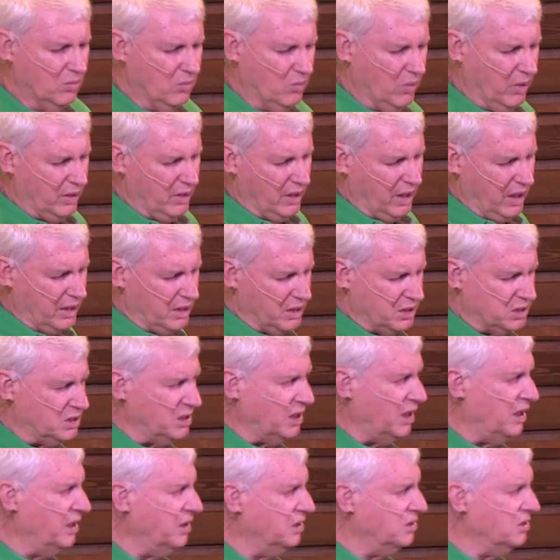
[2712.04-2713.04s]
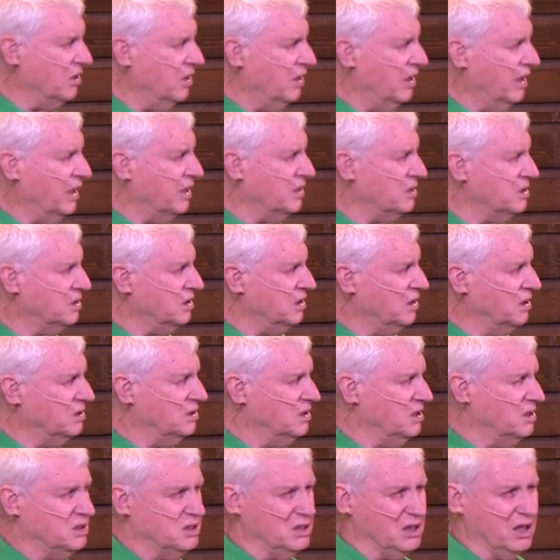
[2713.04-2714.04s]
what God is saying to us is
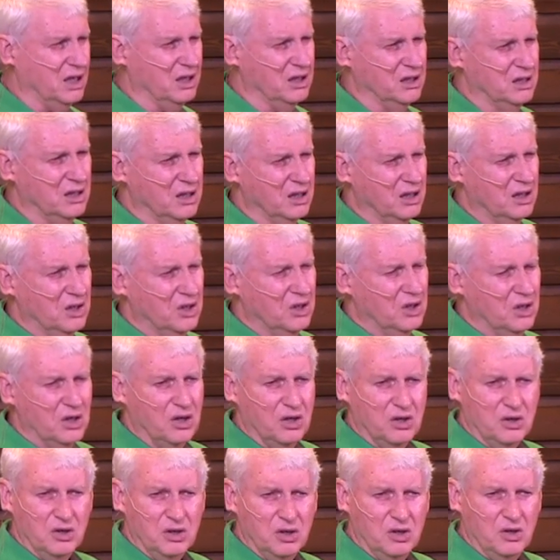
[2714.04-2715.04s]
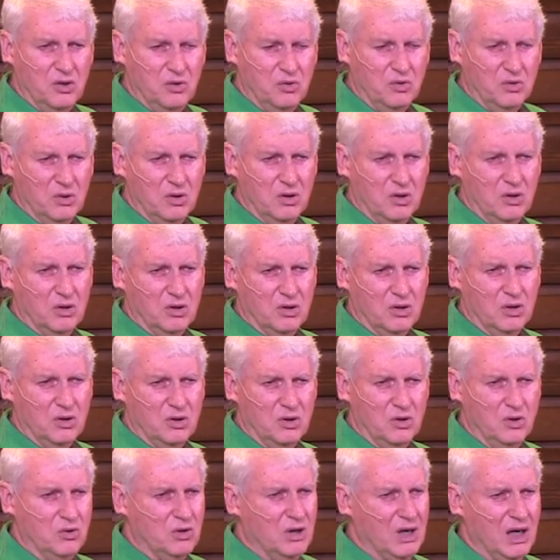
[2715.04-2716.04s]
he's saying,
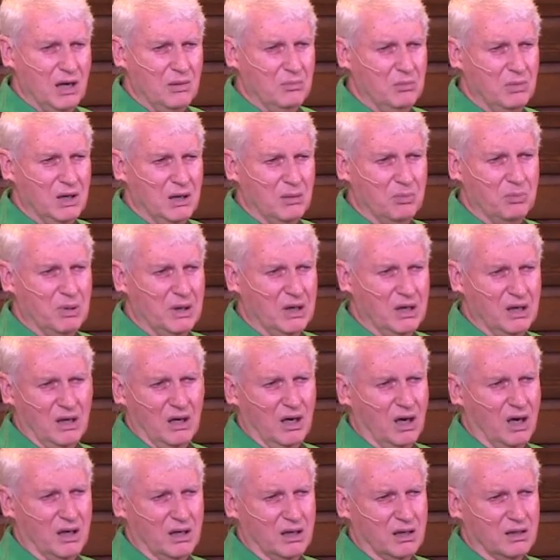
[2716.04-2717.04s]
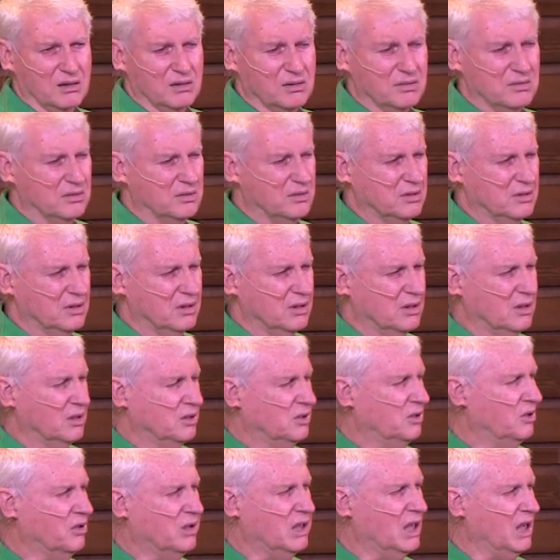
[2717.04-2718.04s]
you can't be a Peninnah.
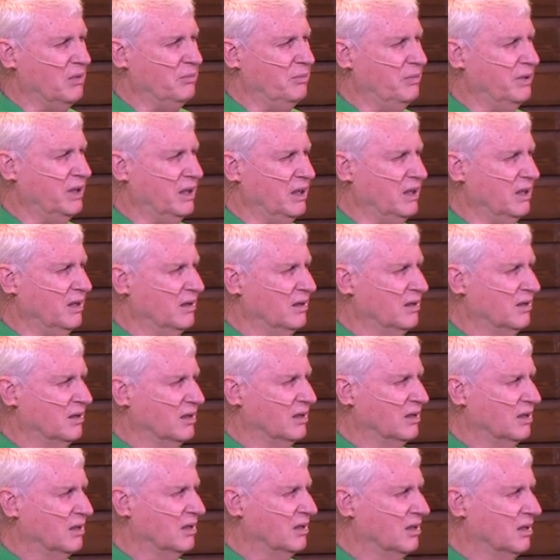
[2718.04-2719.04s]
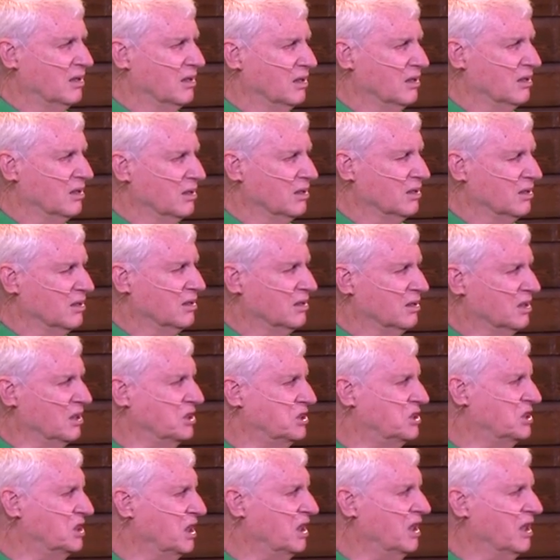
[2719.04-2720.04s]
You can't be
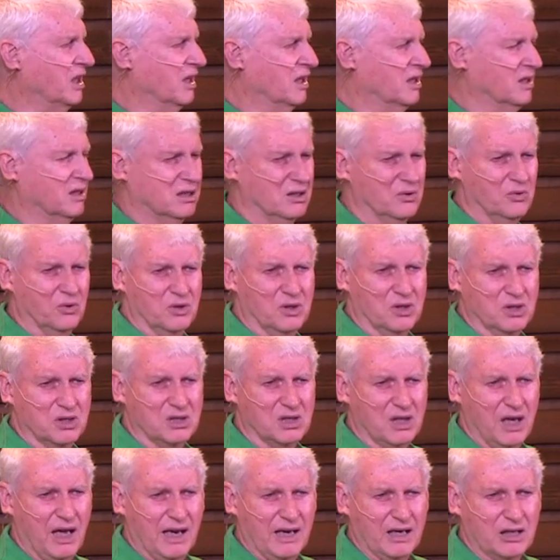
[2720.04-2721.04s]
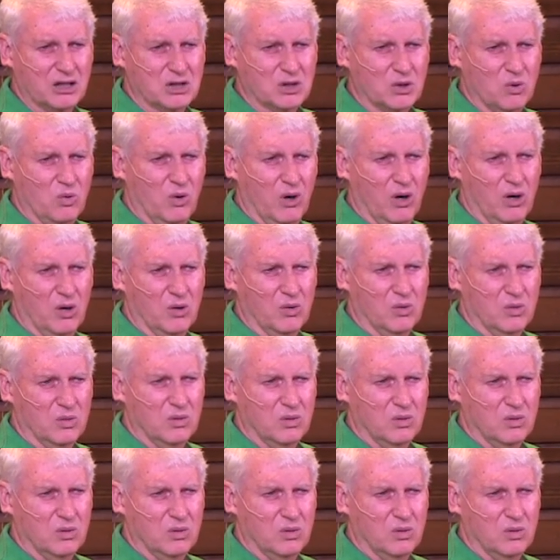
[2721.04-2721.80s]
content with the status quo.